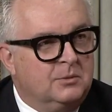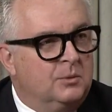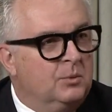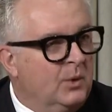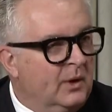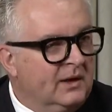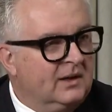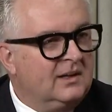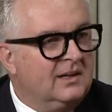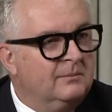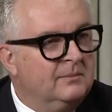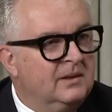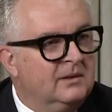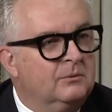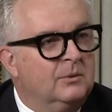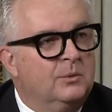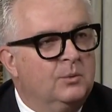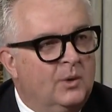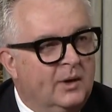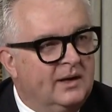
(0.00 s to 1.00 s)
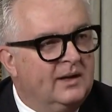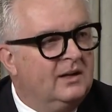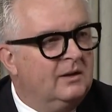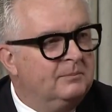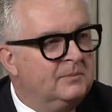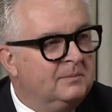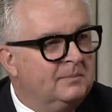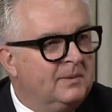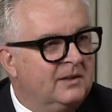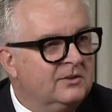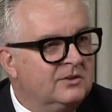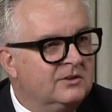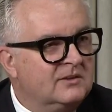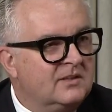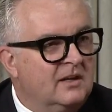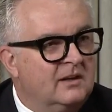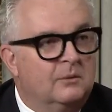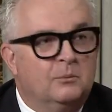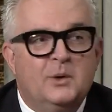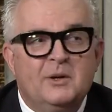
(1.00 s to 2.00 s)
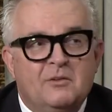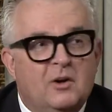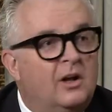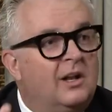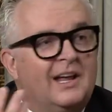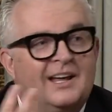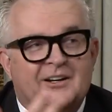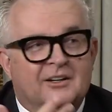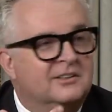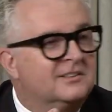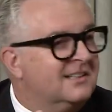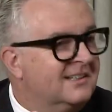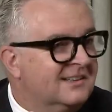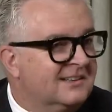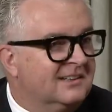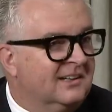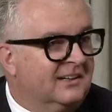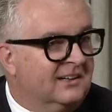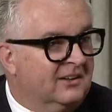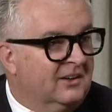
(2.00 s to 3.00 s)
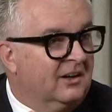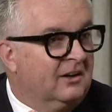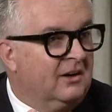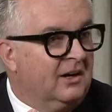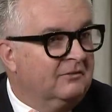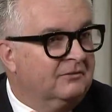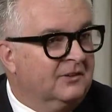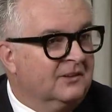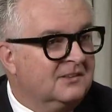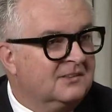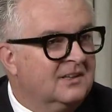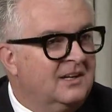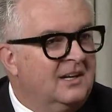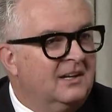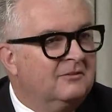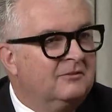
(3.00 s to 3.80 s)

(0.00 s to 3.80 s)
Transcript: We want to come in, we want to help the patients out, and we've all had our teeth done in our office,